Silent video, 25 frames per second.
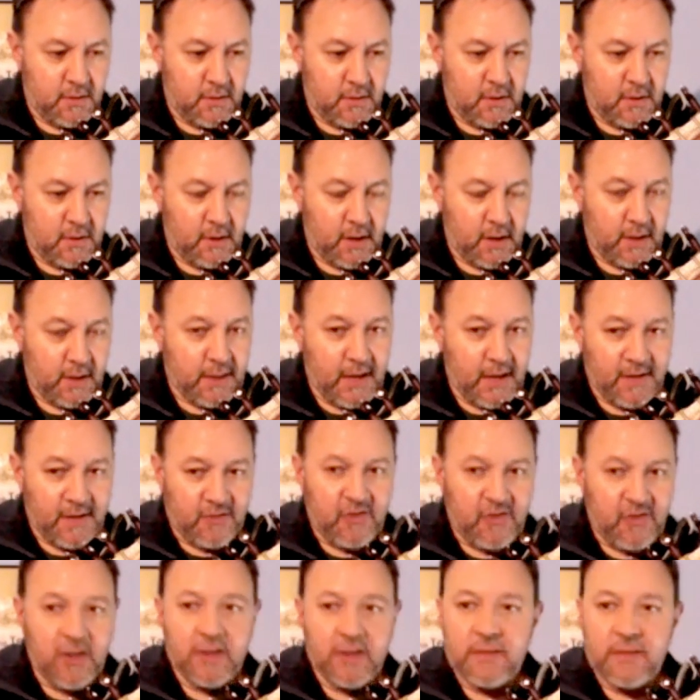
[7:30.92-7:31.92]
And
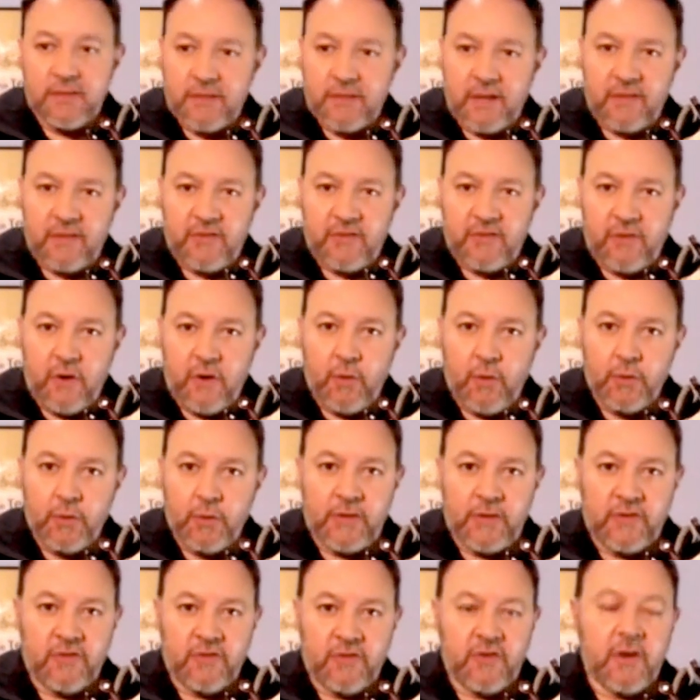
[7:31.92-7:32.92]
that's it. That's the whole
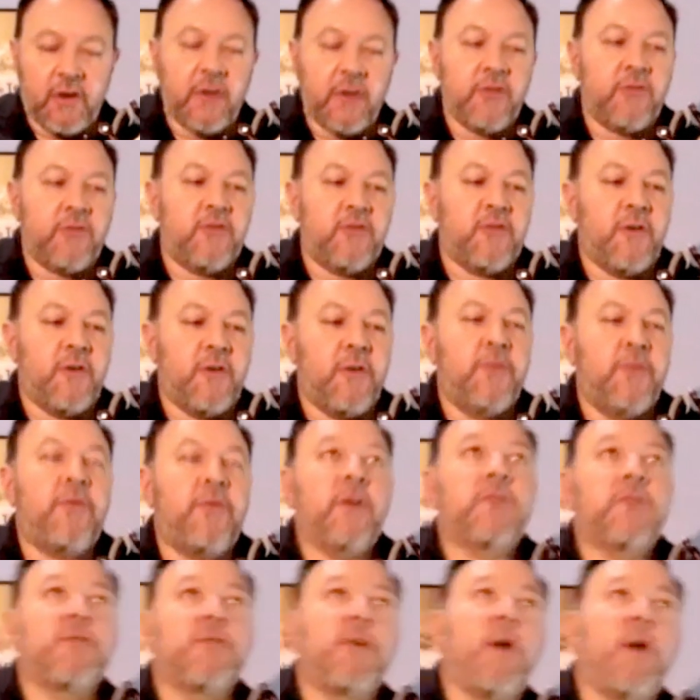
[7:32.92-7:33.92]
exercise. So if
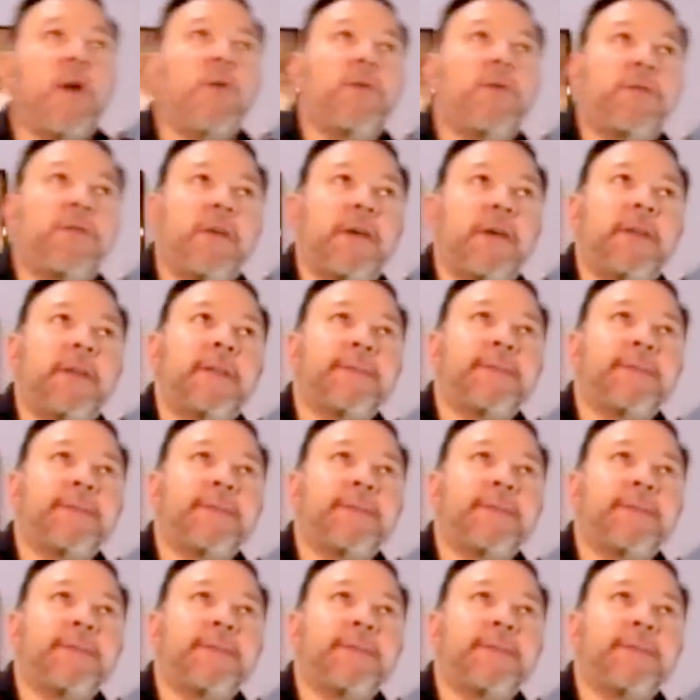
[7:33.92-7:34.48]
I do the whole thing.